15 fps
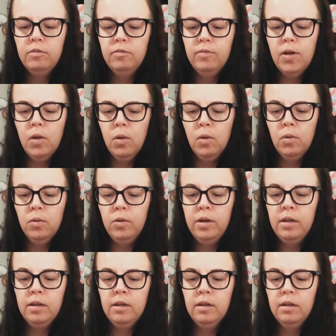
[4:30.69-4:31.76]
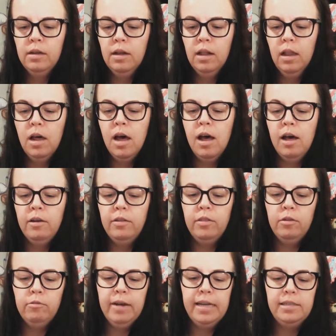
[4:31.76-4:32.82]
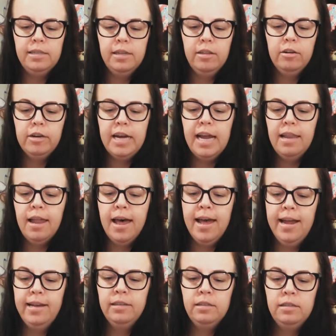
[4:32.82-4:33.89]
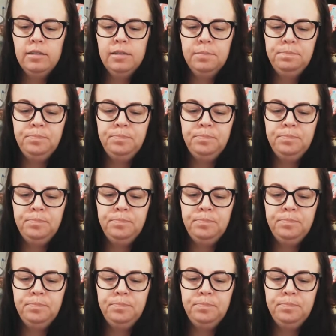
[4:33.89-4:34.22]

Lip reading: fold along the rest of the gray lines.